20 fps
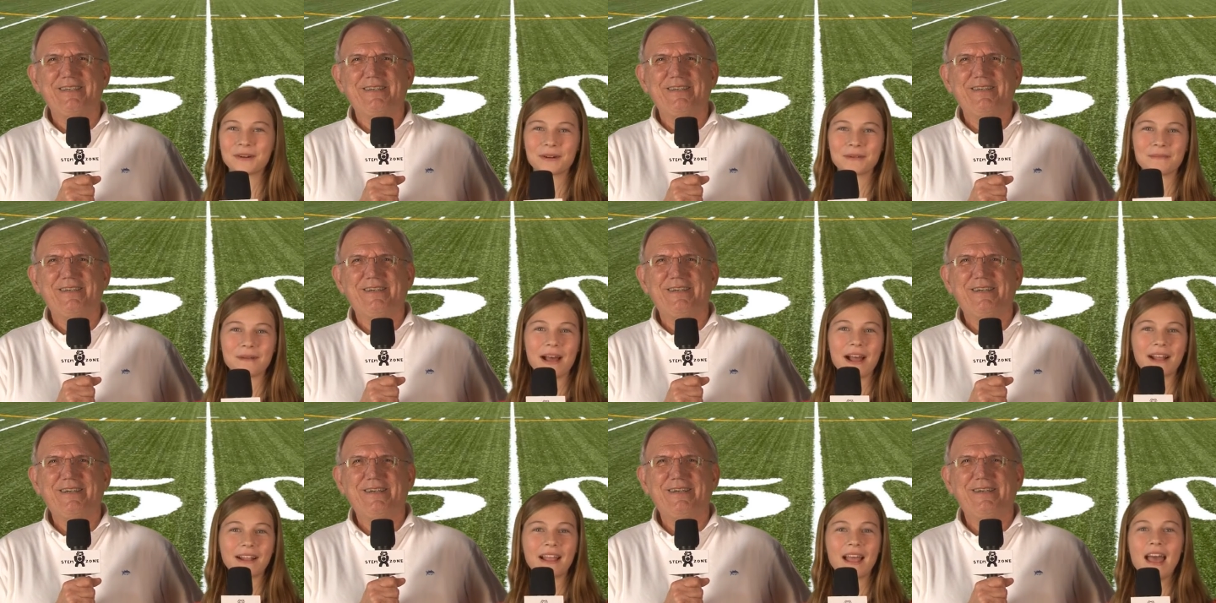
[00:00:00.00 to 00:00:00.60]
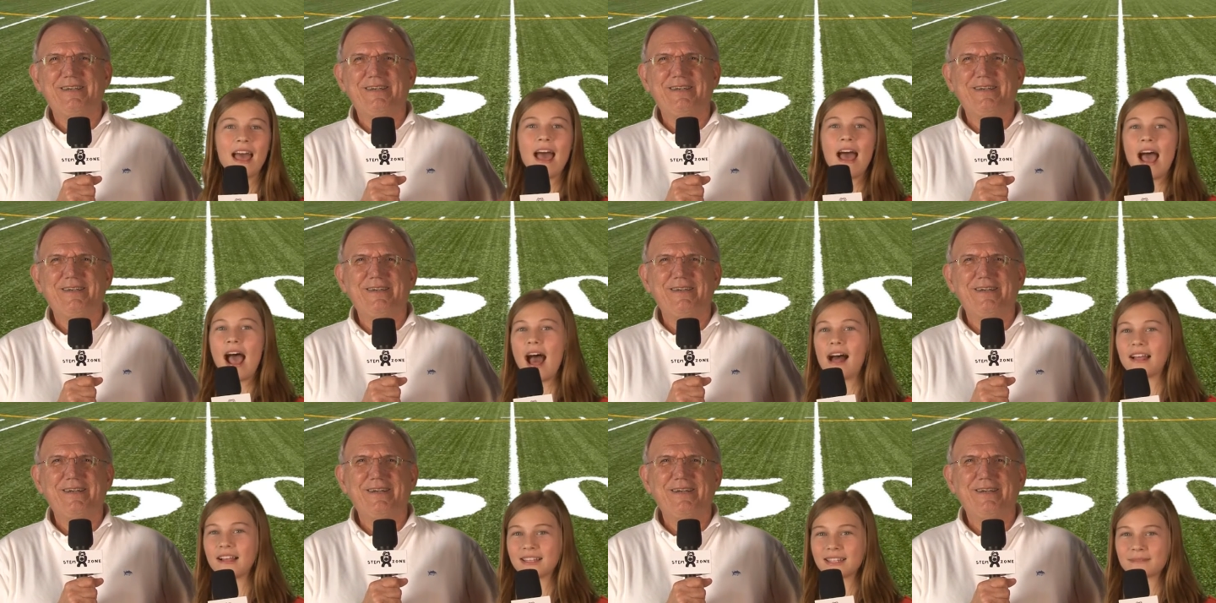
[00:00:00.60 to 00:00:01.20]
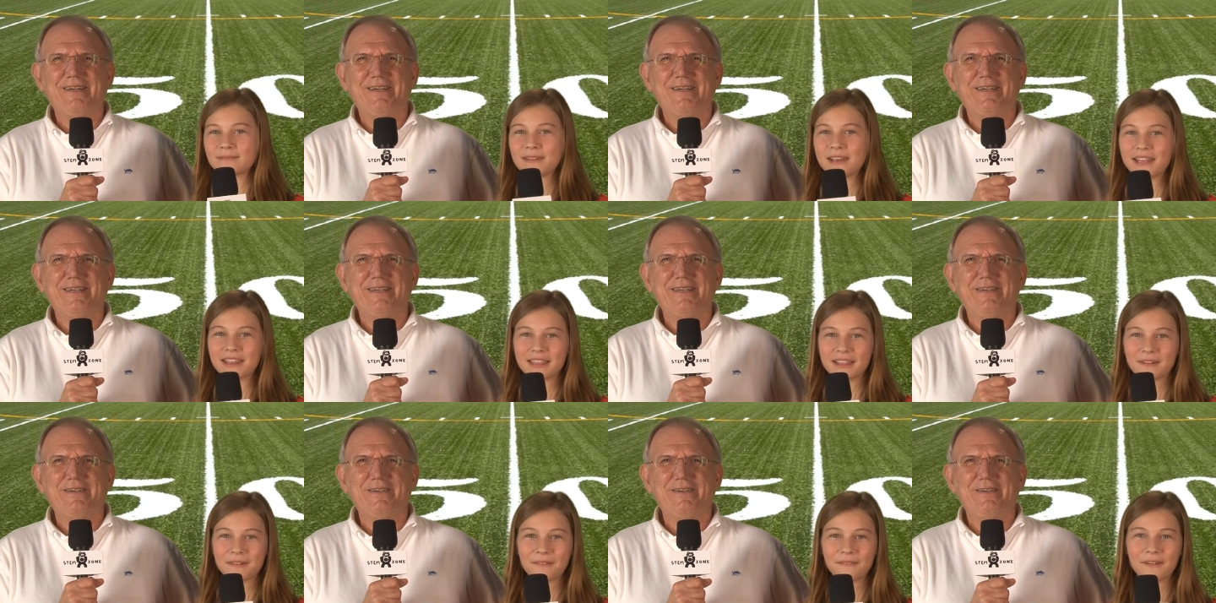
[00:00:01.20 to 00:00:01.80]
Speaker 1: quarterback Alex Smith
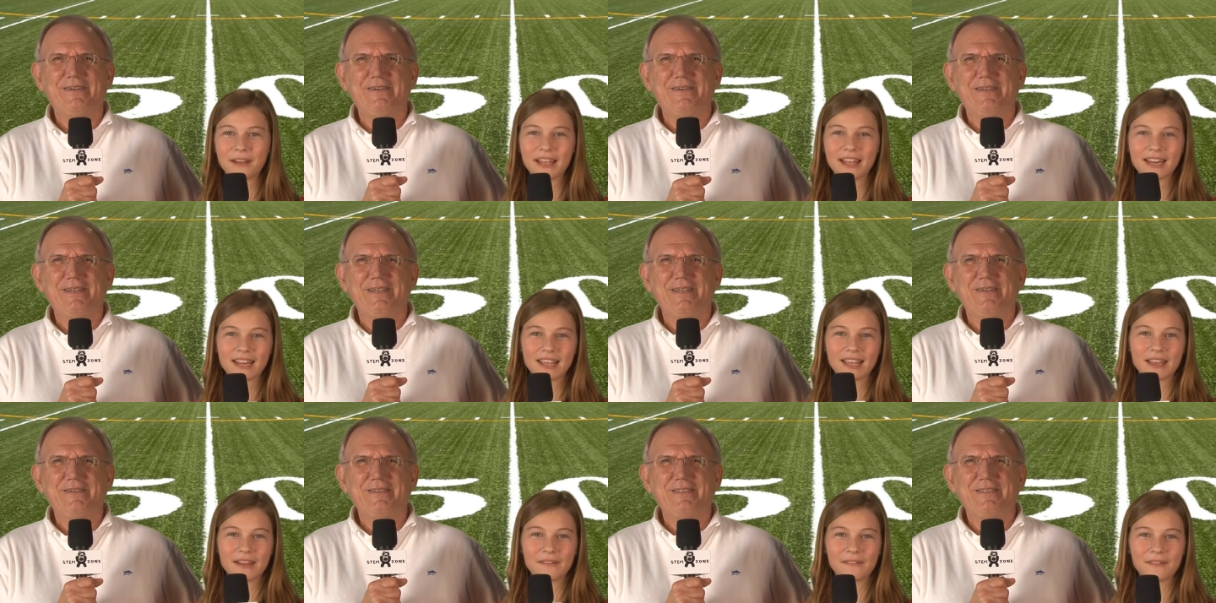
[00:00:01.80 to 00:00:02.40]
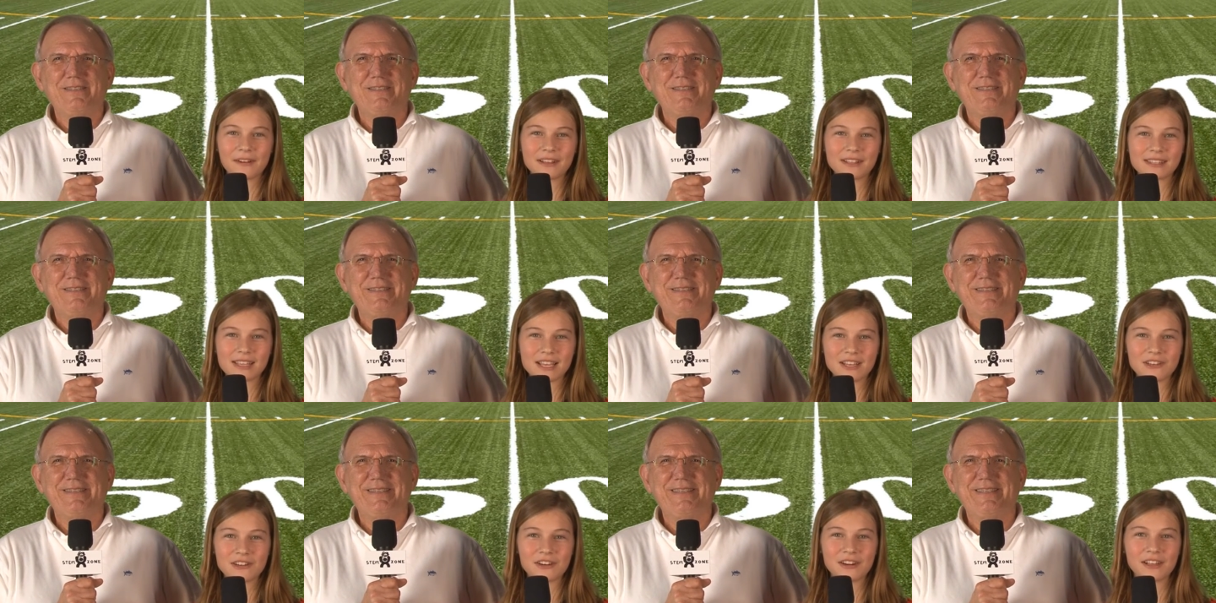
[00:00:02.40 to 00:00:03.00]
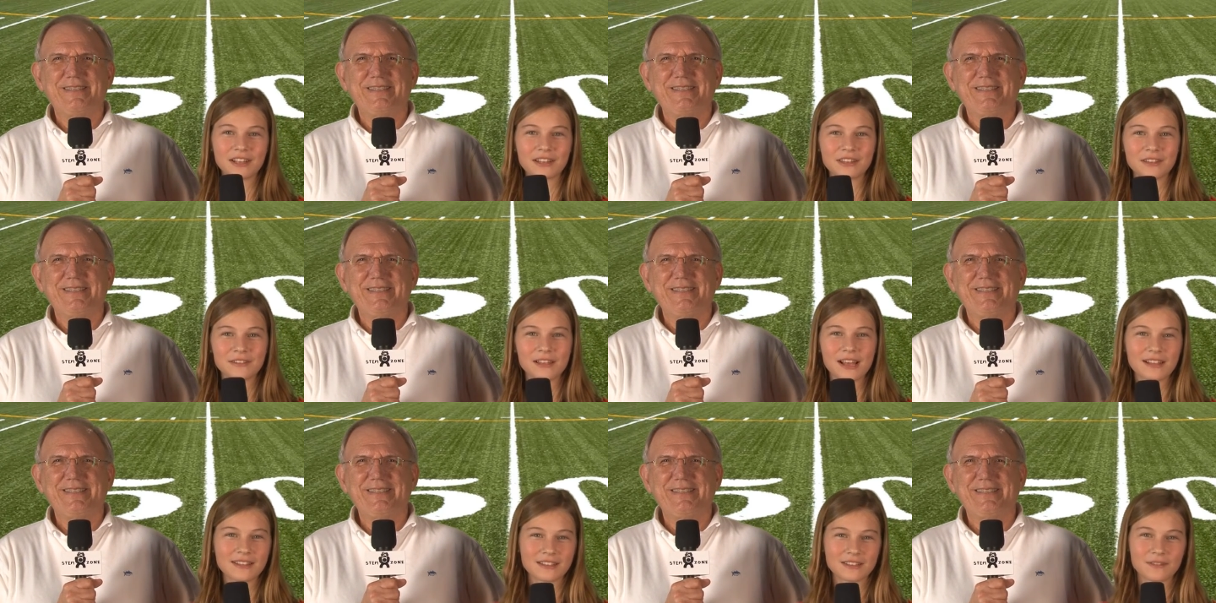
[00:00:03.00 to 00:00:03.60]
when he was injured in
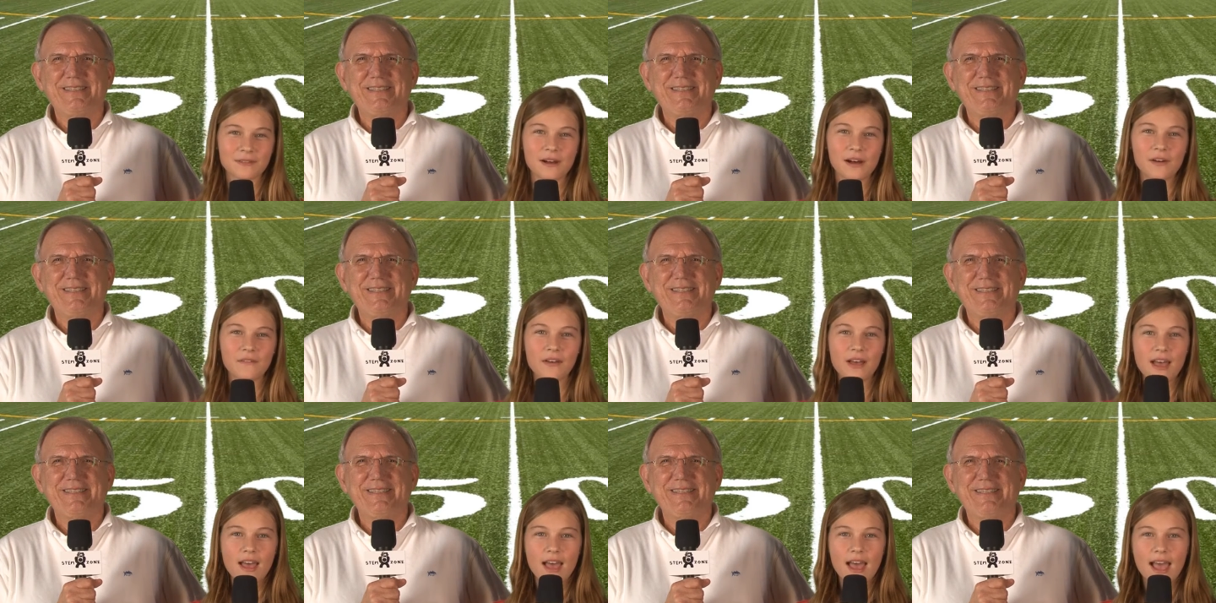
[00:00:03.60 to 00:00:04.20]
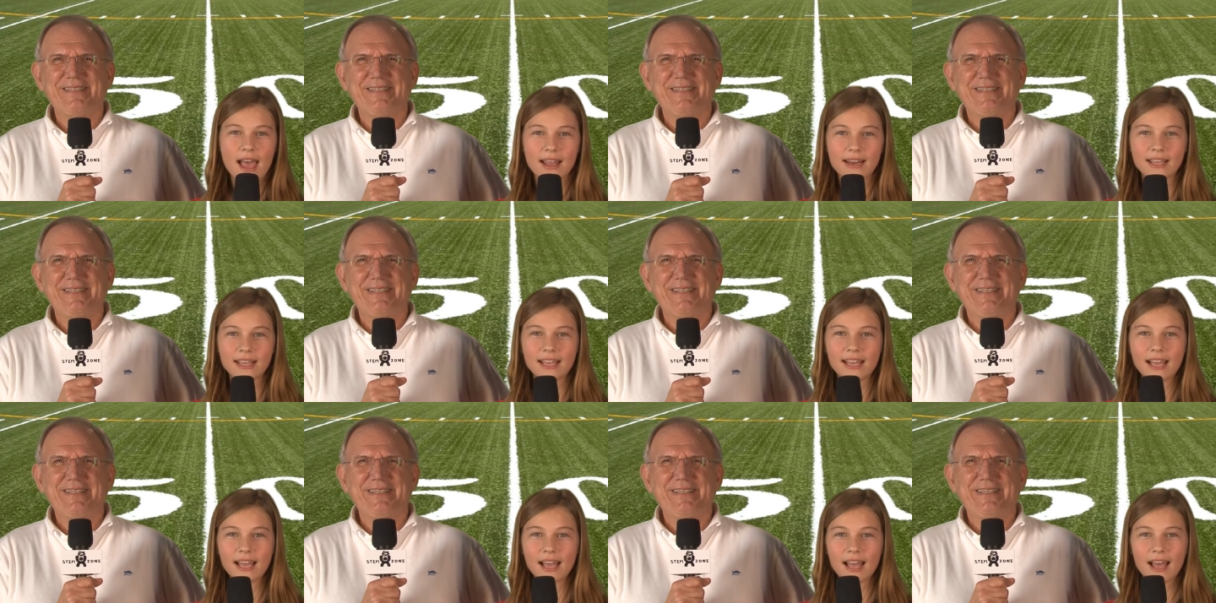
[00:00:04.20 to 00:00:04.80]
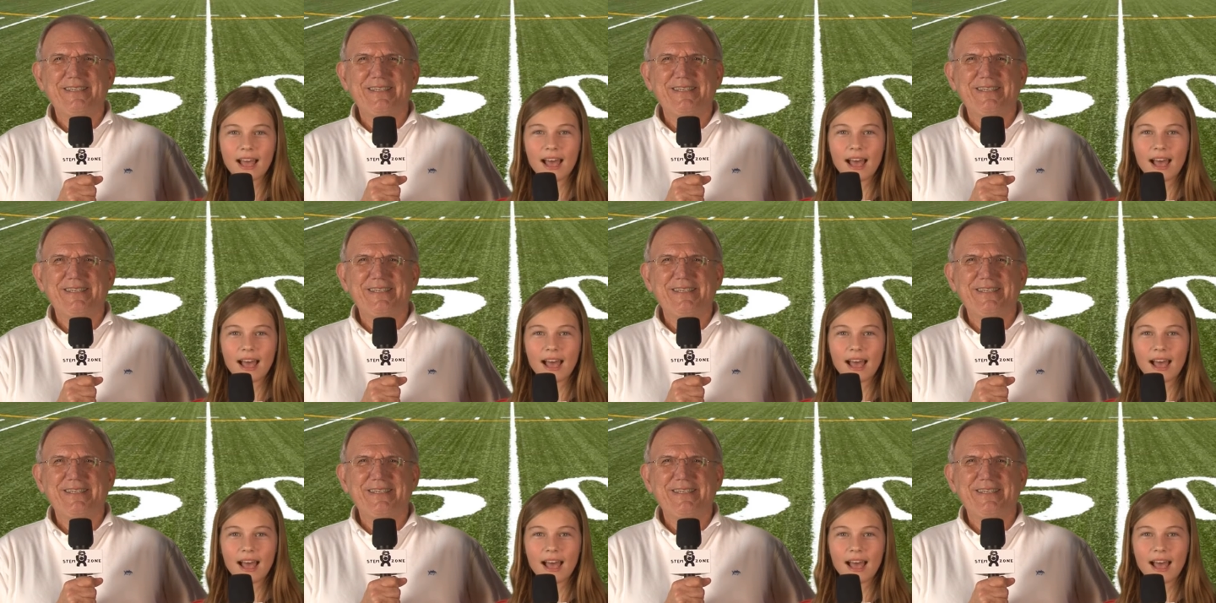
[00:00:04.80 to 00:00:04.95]
2012. And he